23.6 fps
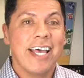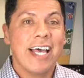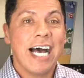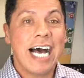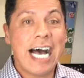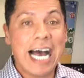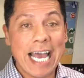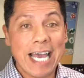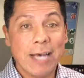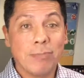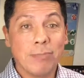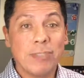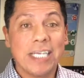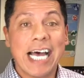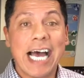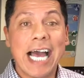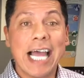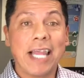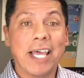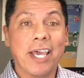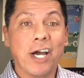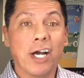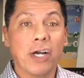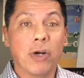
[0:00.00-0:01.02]
Hi, I'm Ty
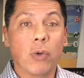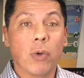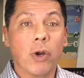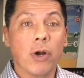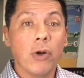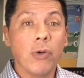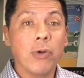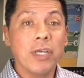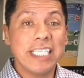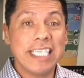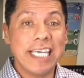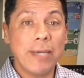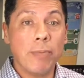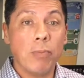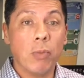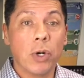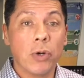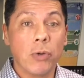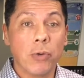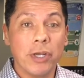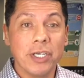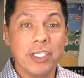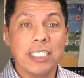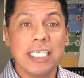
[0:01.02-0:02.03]
Leon Guerrero with
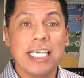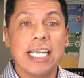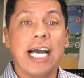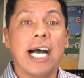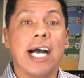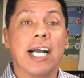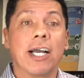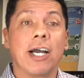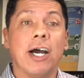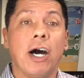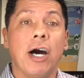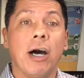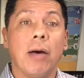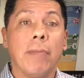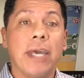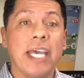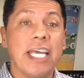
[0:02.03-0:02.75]
Team1Realty.com,